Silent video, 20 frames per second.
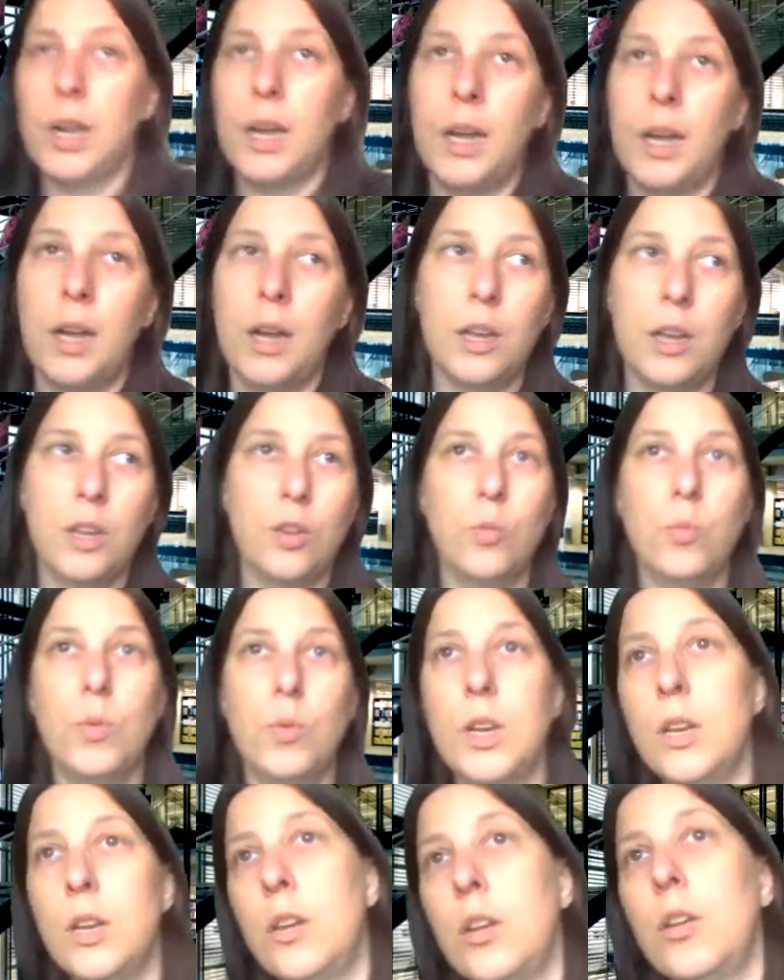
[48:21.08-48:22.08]
you
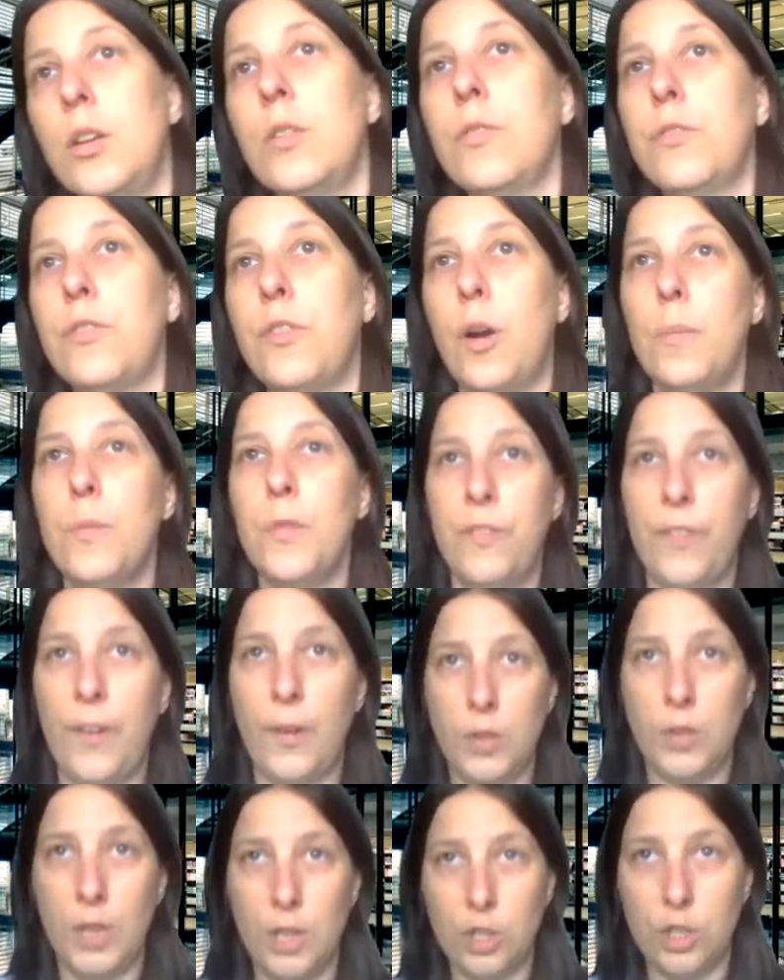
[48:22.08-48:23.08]
need from the
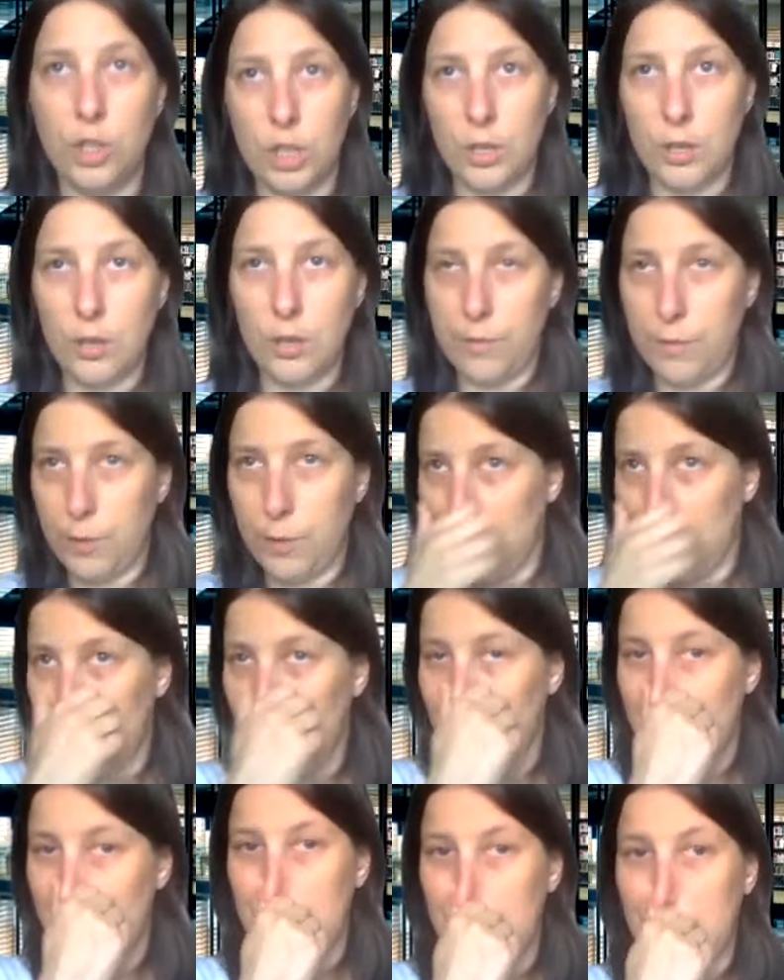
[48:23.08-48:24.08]
foundation for this
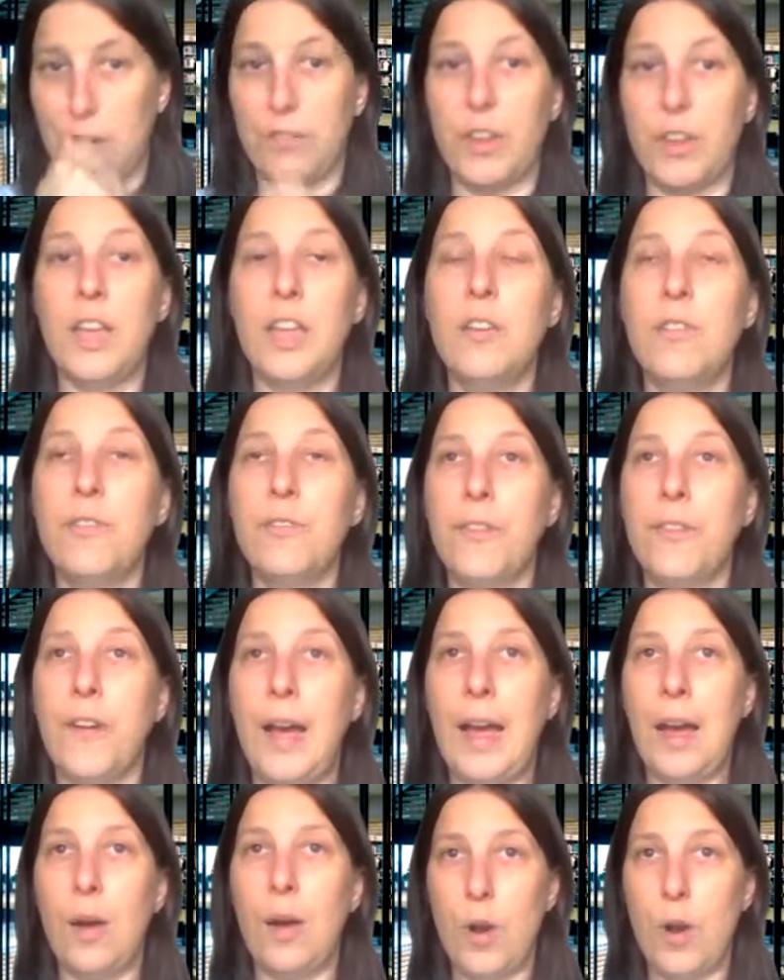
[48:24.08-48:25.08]
initiative. If,
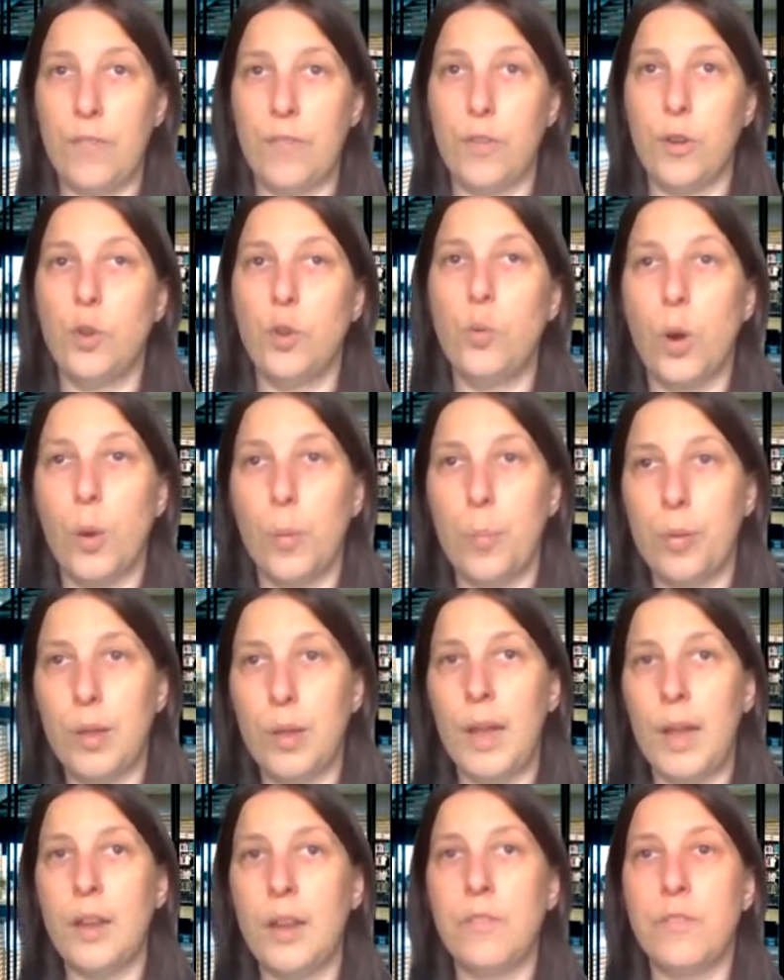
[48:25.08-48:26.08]
however, you are
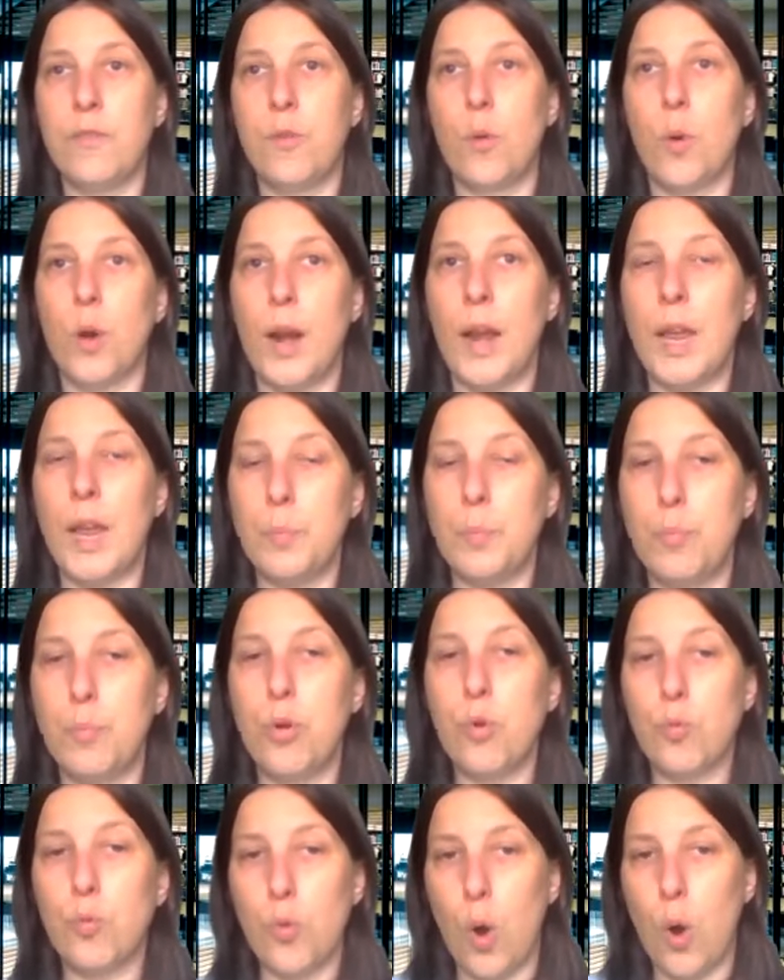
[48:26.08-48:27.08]
applying for a
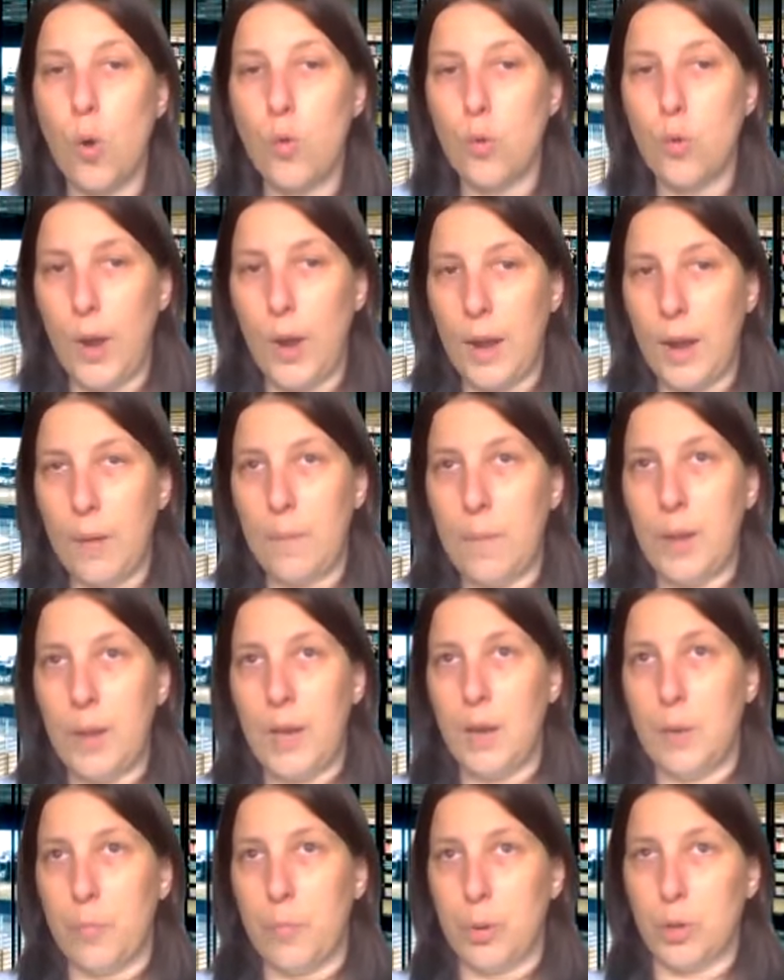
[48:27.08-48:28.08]
program
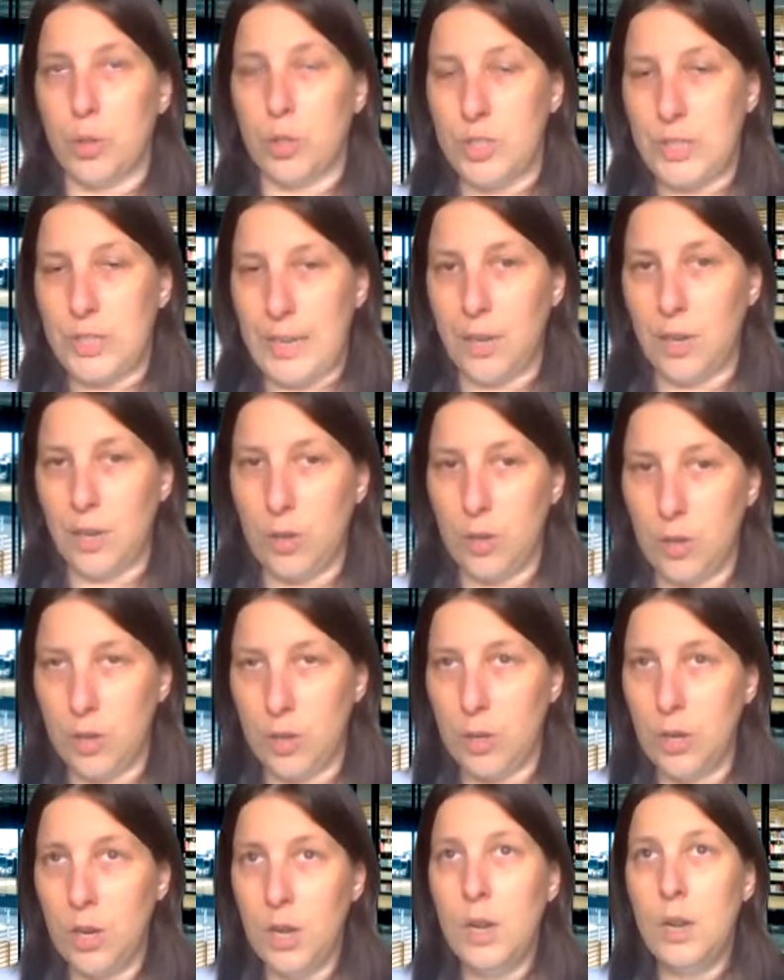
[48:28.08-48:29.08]
in
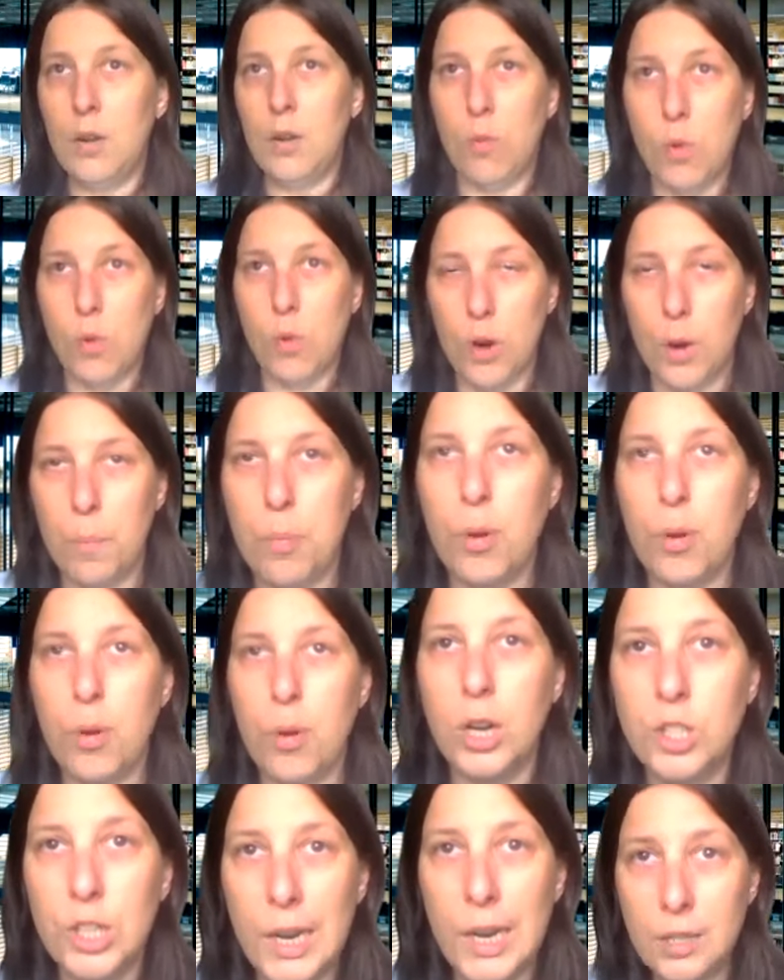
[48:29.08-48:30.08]
particular or a
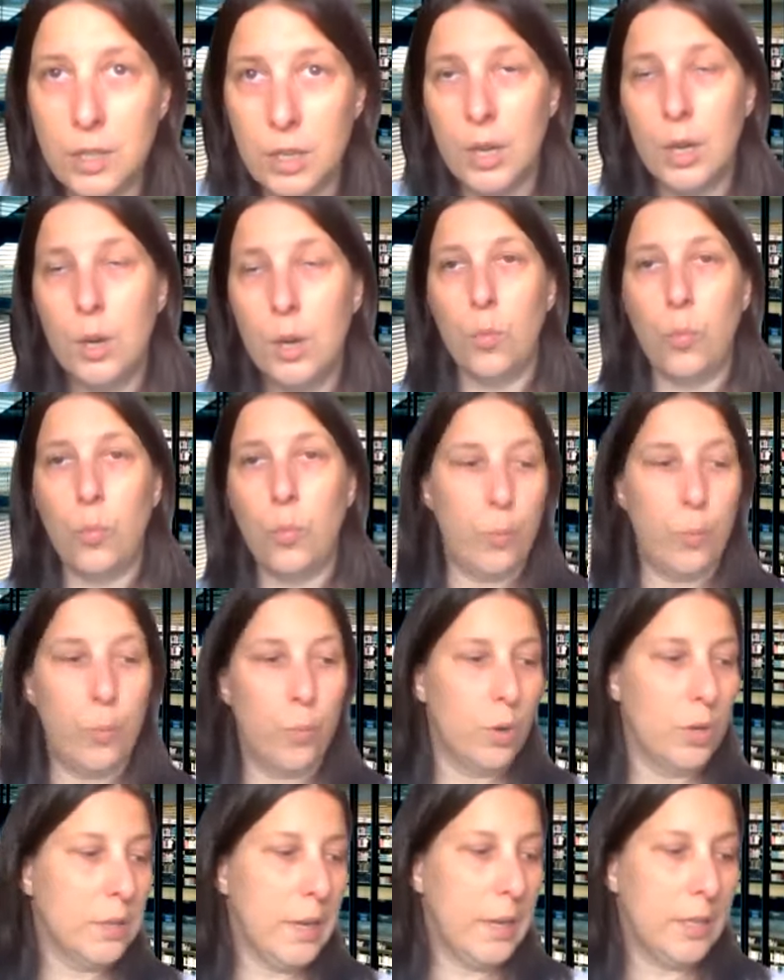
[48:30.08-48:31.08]
project, we
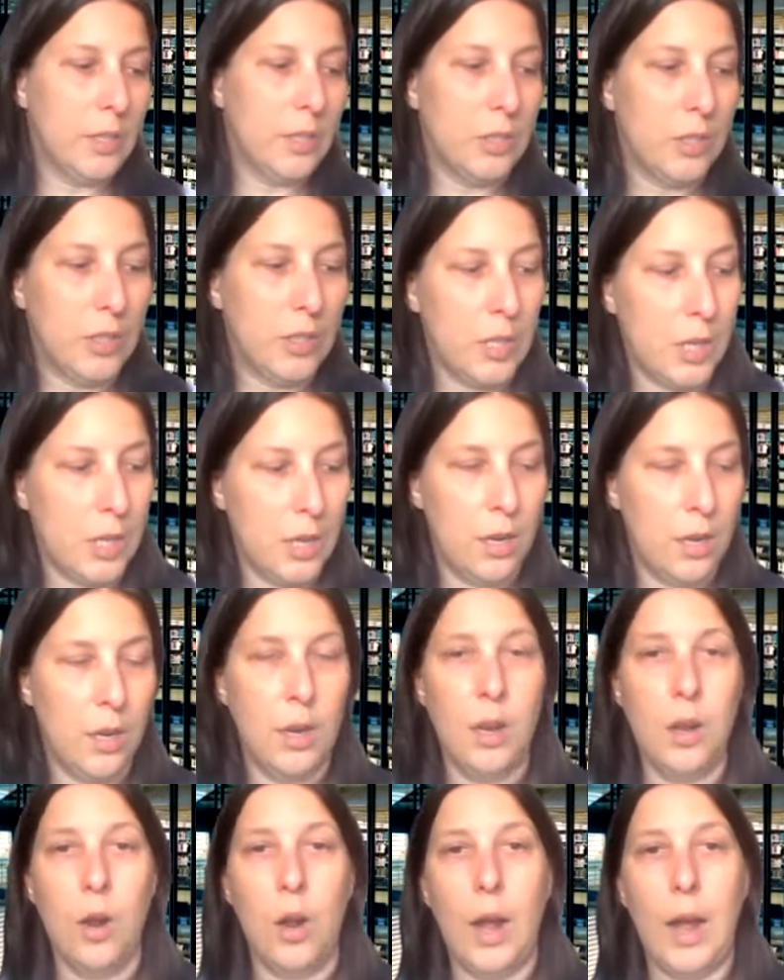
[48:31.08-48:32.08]
would like to see
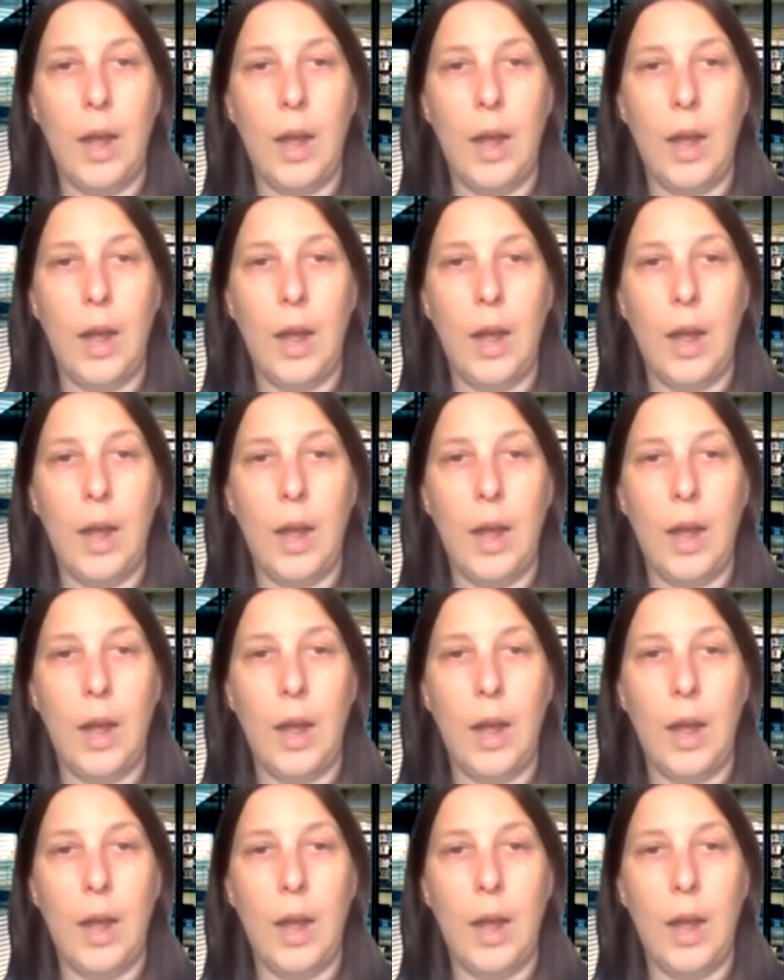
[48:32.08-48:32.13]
